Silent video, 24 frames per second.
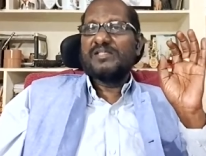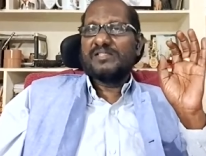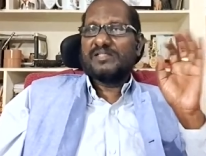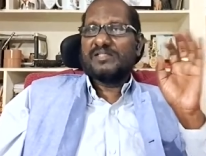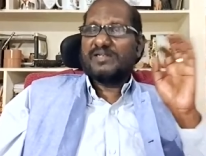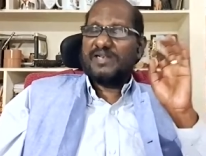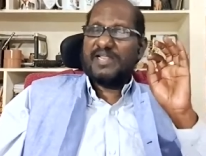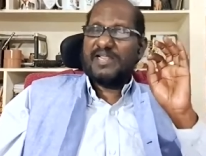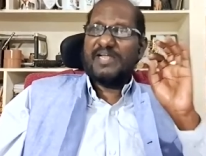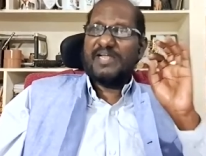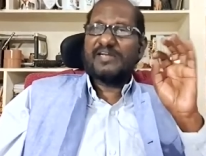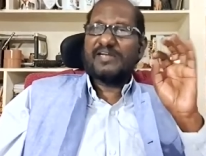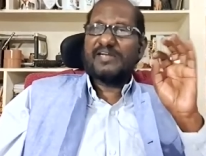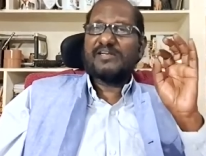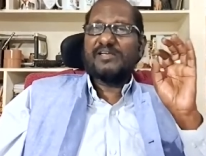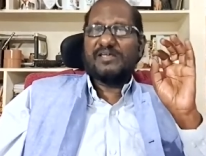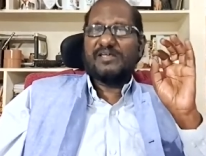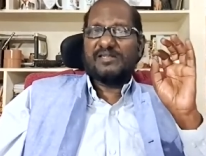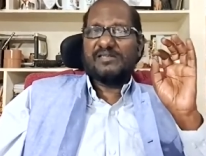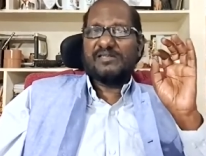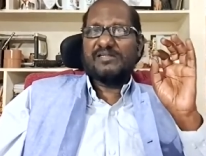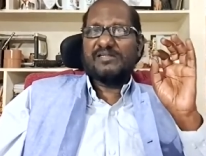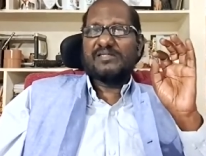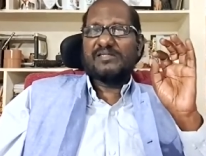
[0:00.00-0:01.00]

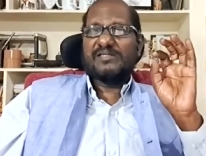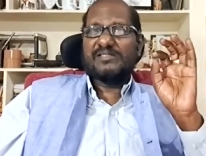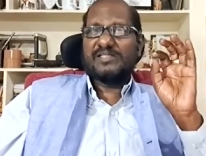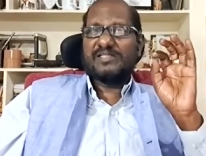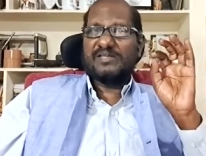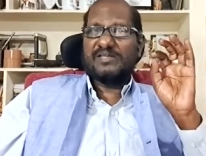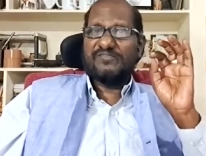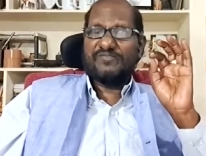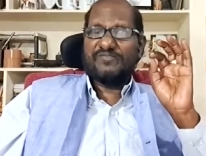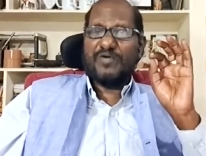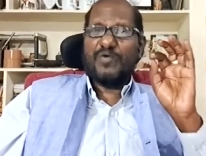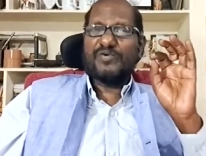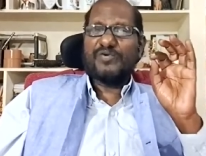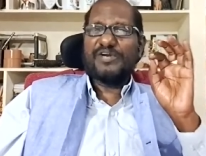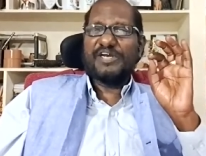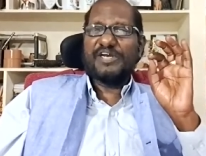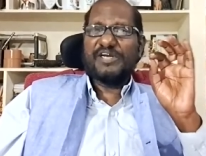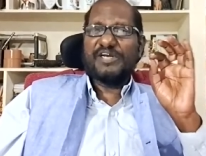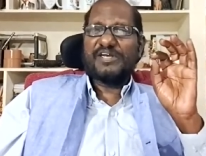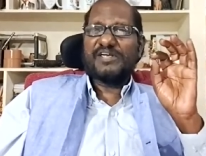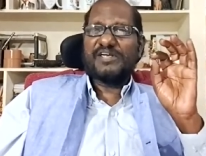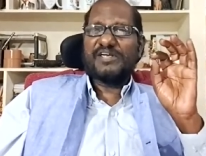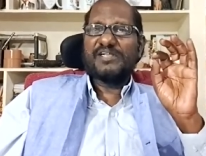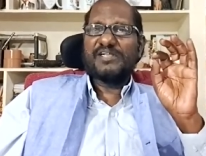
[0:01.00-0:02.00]
Later, they found
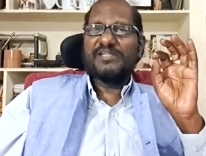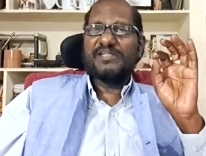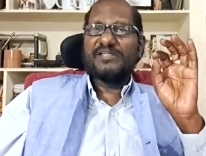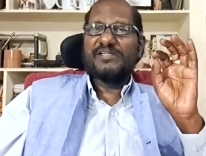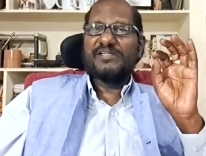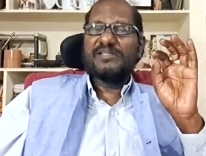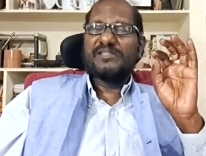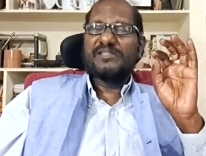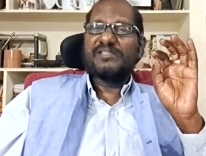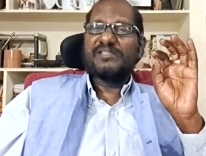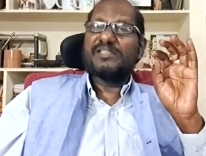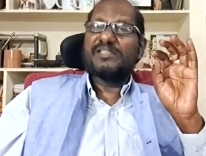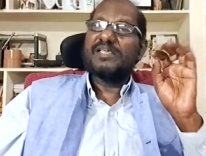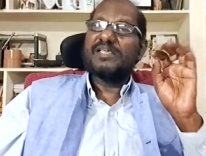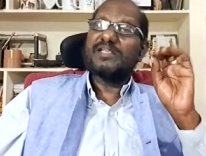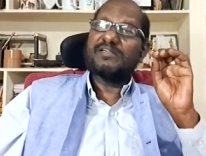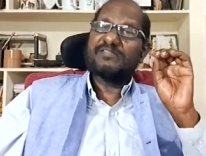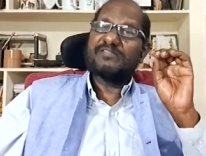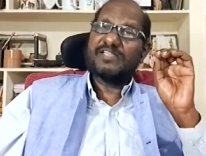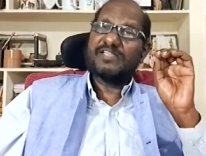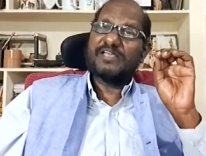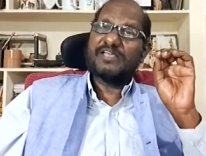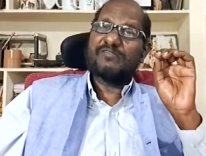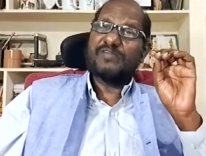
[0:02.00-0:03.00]
it.
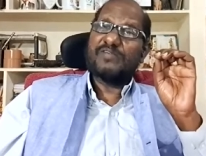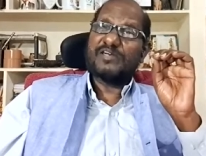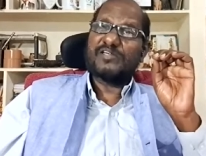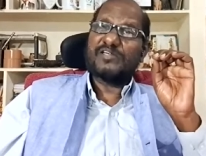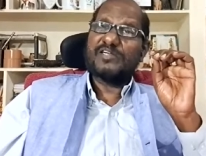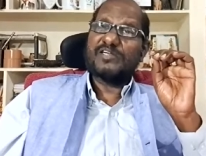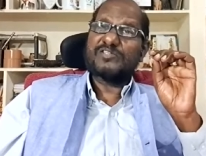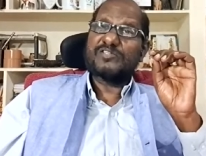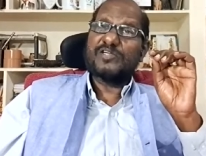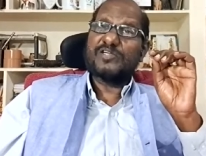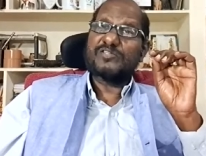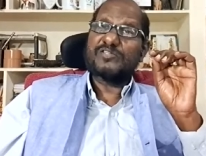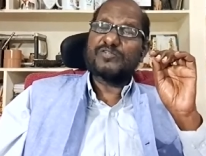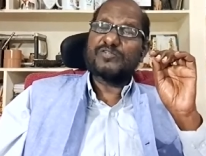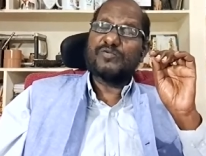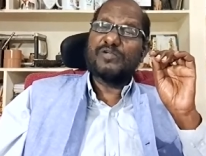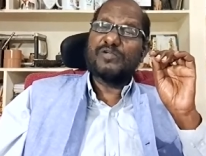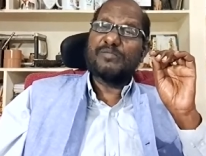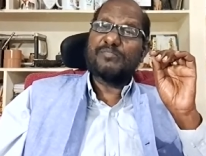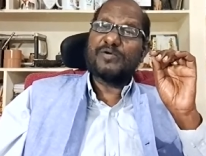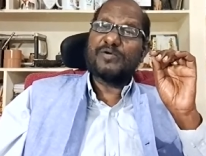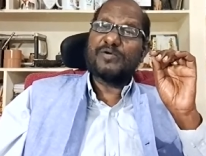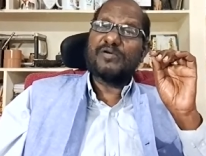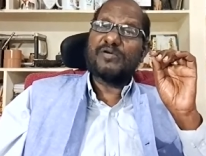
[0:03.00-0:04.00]
Their workers also
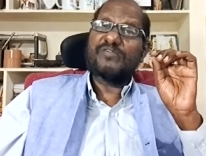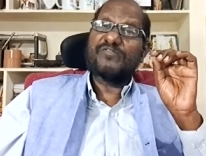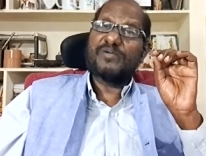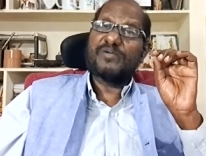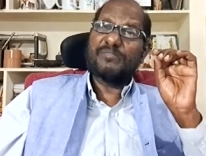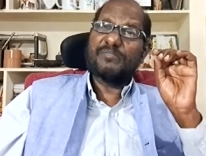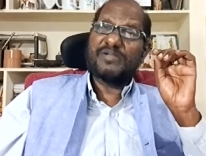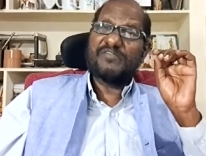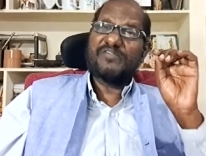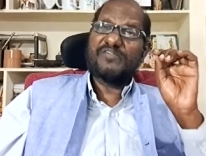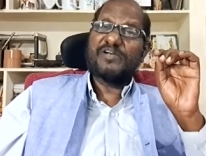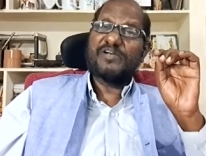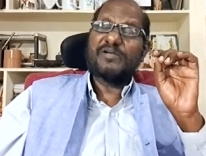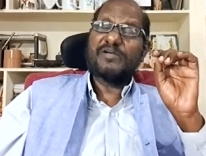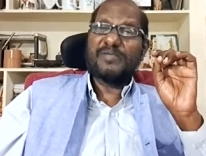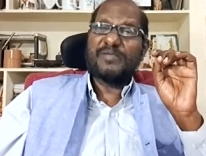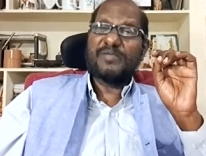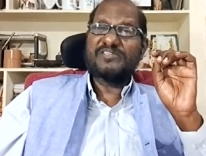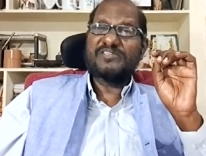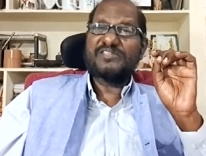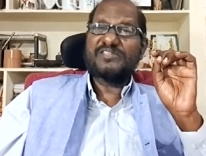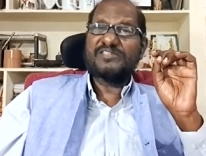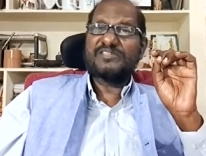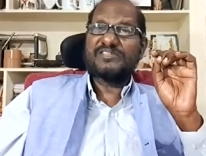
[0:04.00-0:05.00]
were brought from different
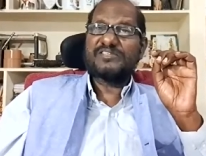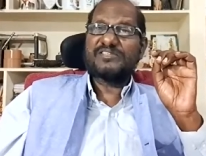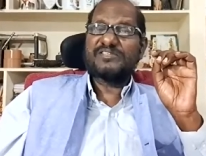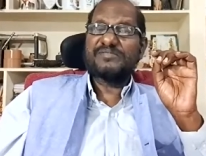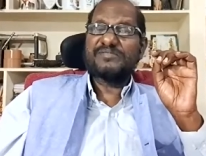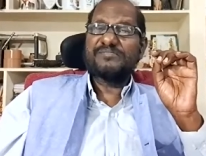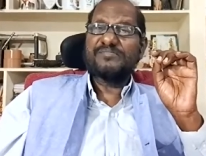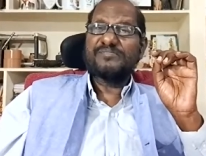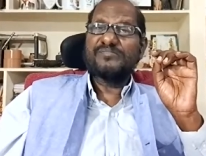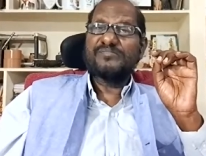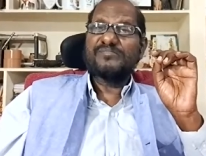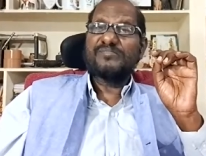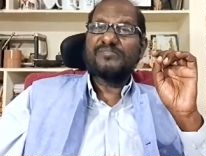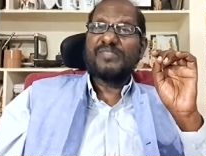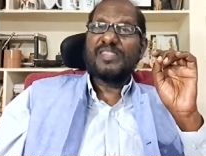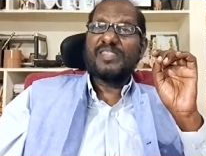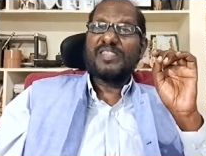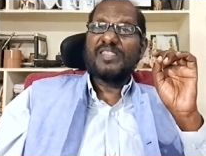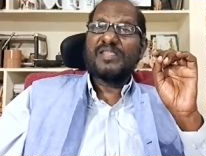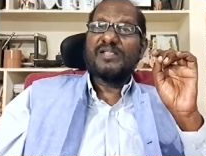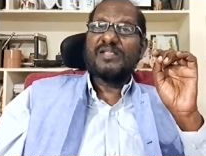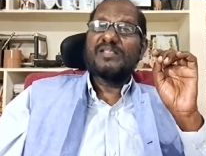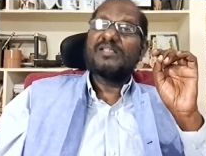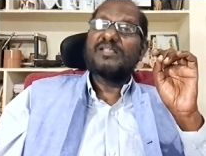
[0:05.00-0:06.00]
places.
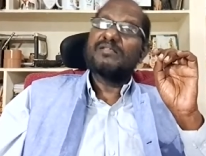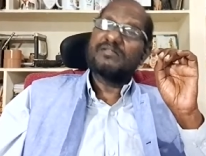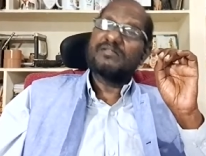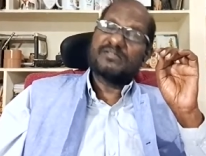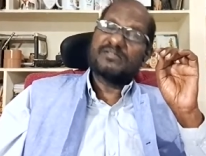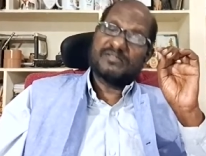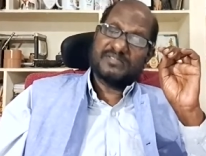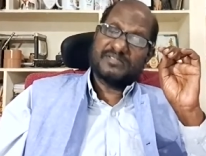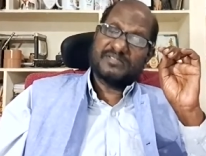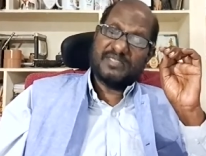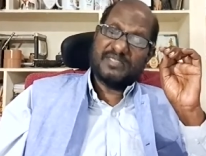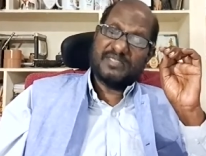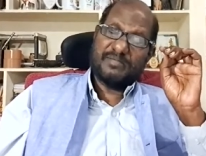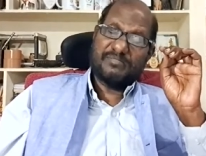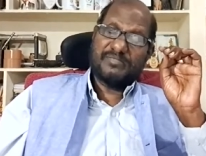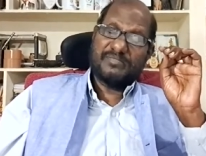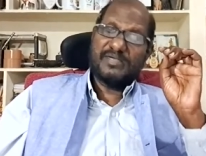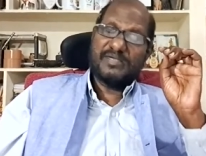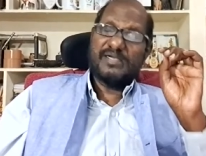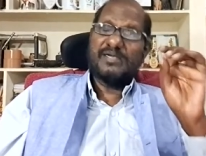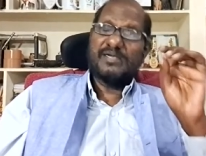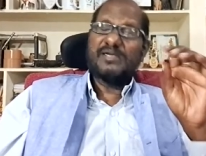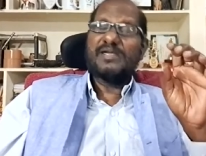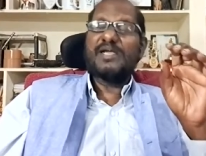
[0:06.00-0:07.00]
Some
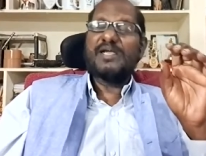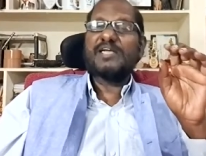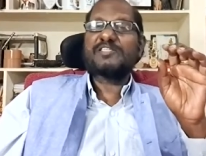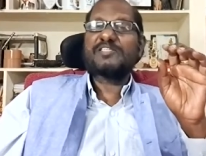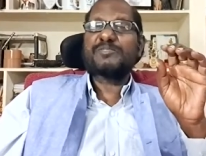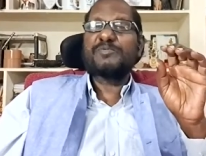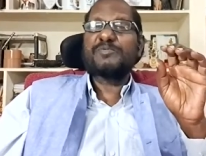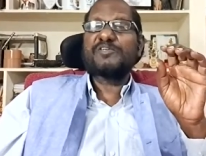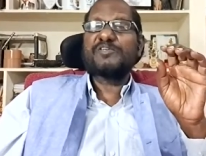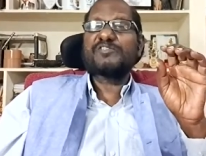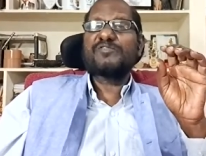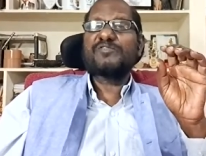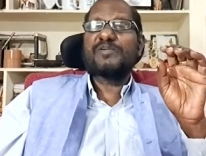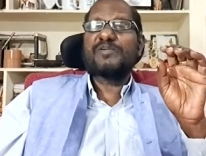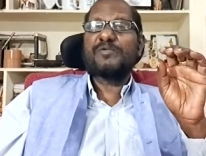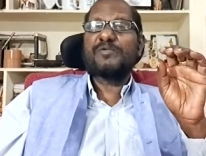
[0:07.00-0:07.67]
experts